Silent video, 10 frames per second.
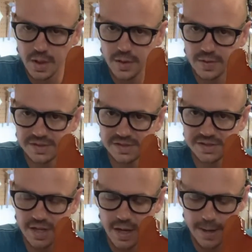this is,
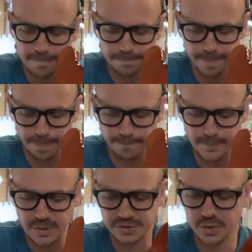
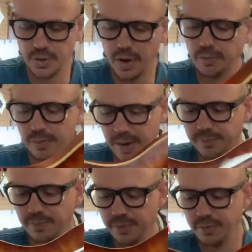so
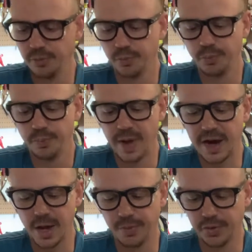let me back
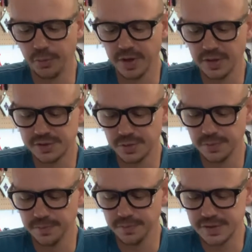up a little bit. So
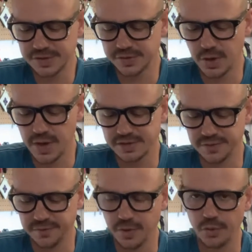this guitar has a
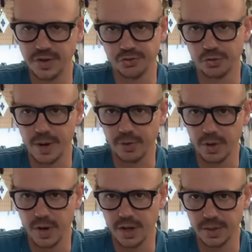floating tremolo
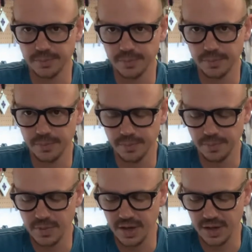on it,
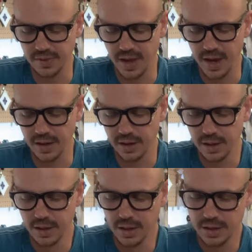meaning that
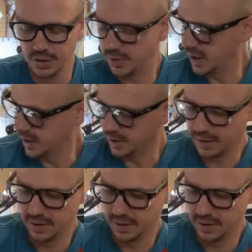you can